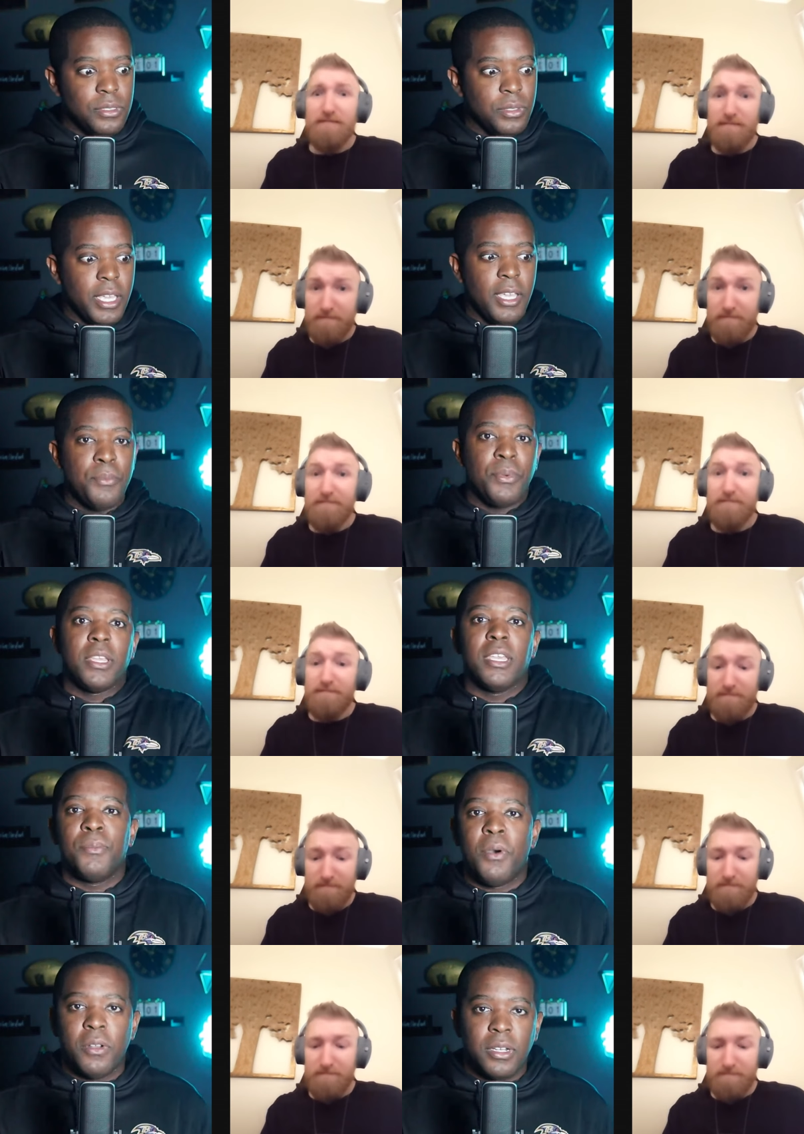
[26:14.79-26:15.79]
Speaker 1: You can't bring
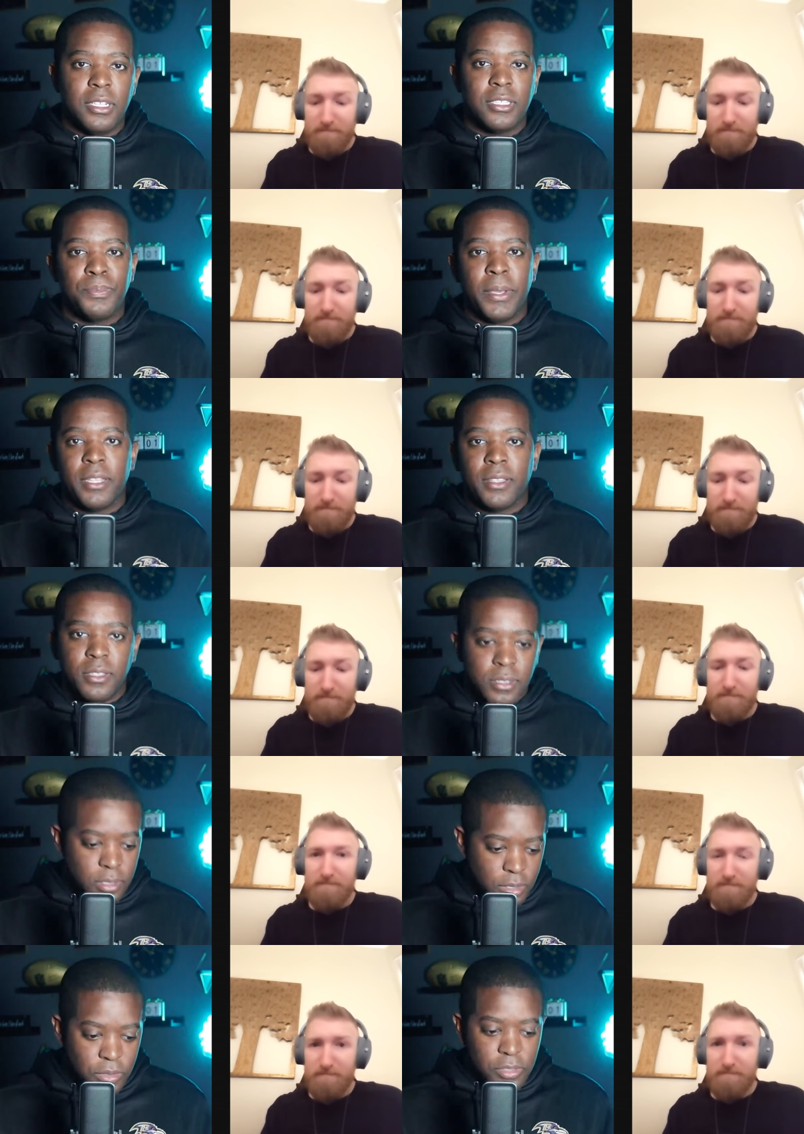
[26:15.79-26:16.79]
him on and expect
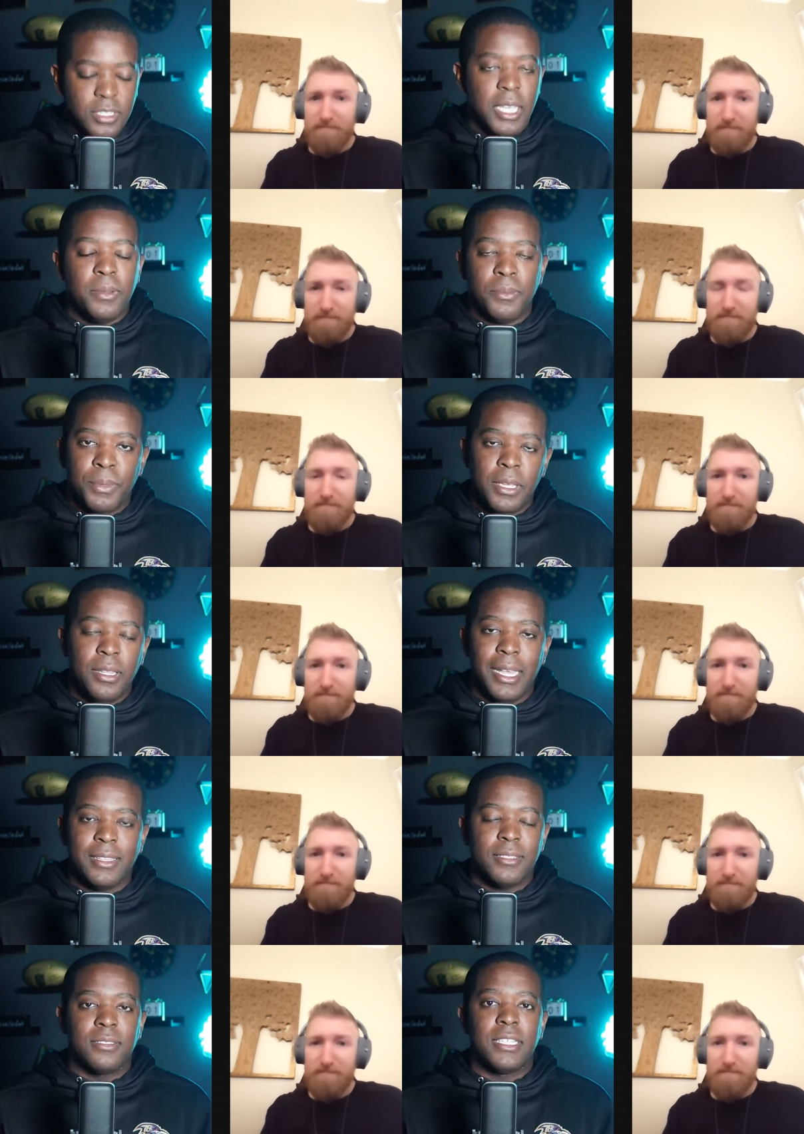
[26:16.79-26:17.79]
your team to be
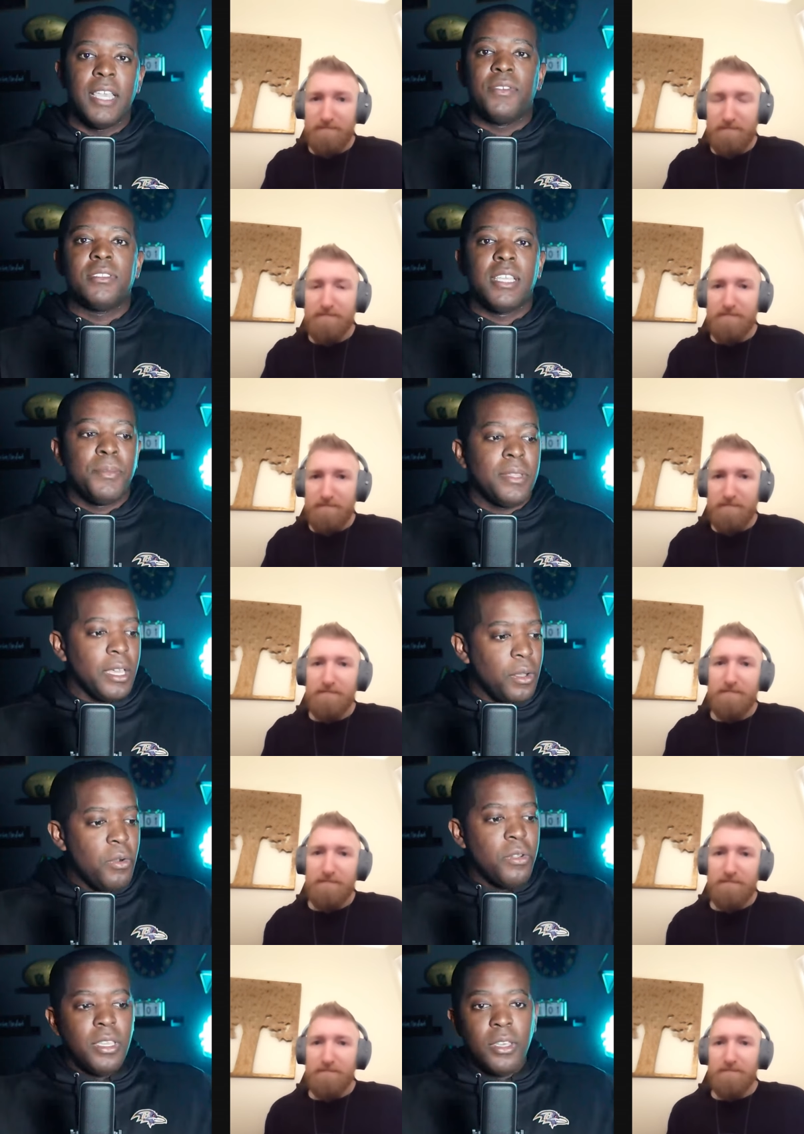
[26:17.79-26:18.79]
like this savior team and like,
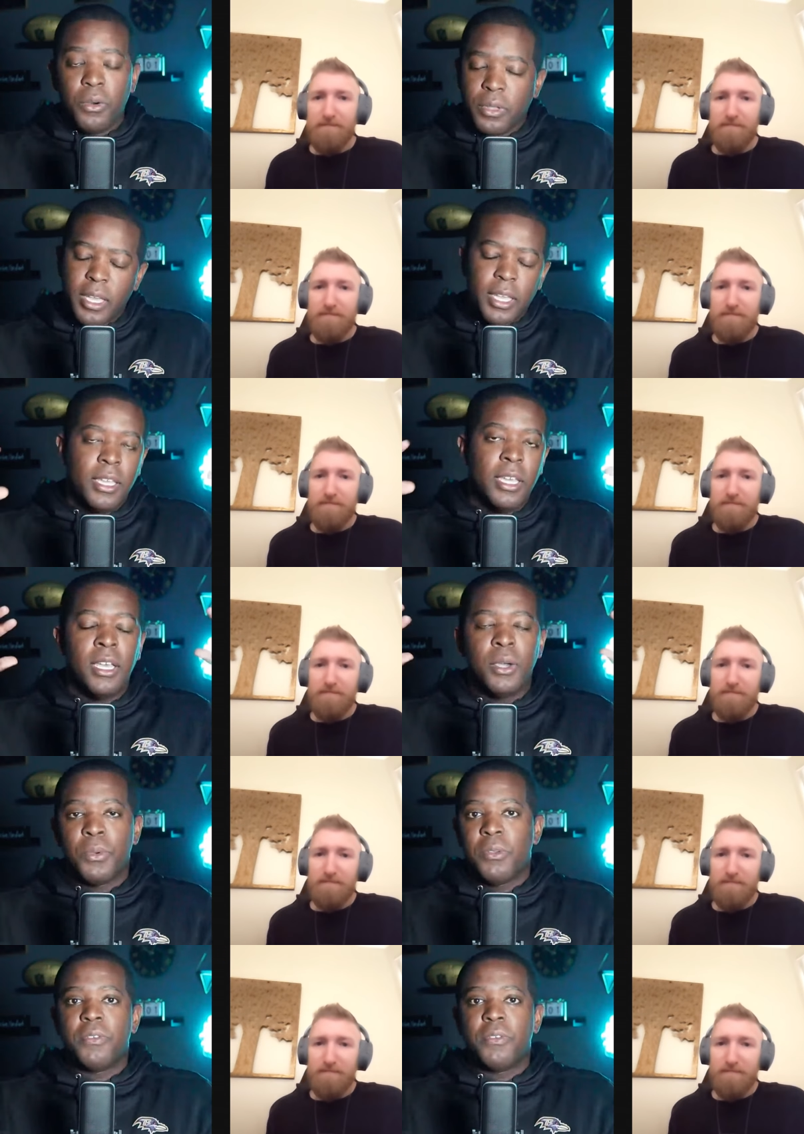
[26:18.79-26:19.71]
oh yeah, okay, we